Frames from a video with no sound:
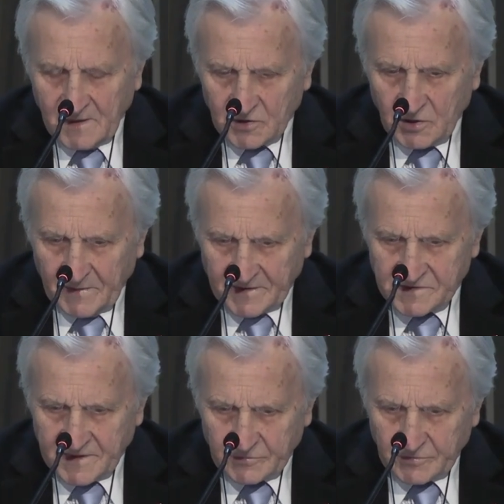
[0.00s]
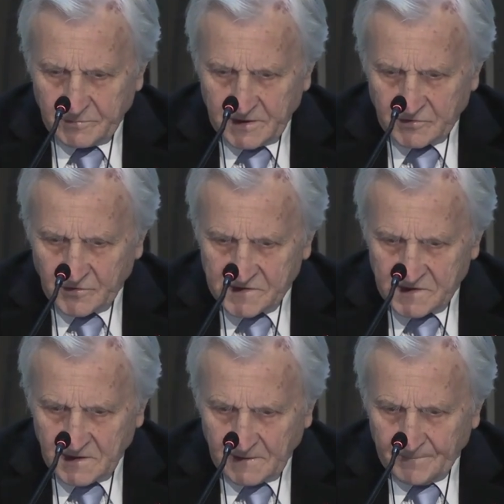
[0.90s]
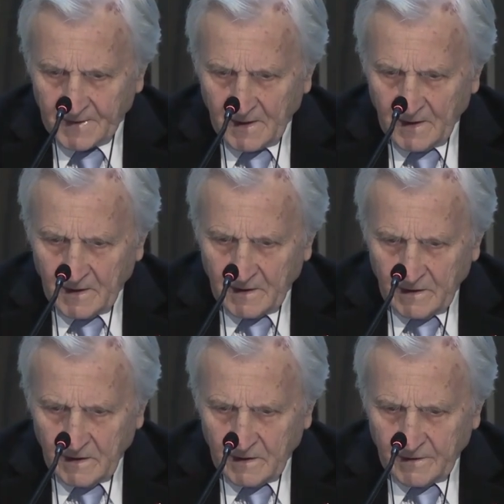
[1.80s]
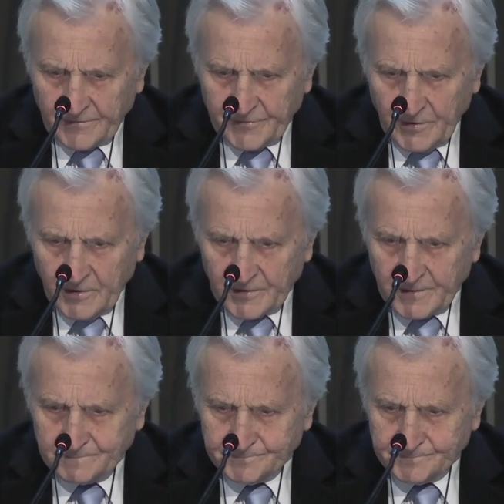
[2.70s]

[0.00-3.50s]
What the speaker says: comments that would be interesting. Third,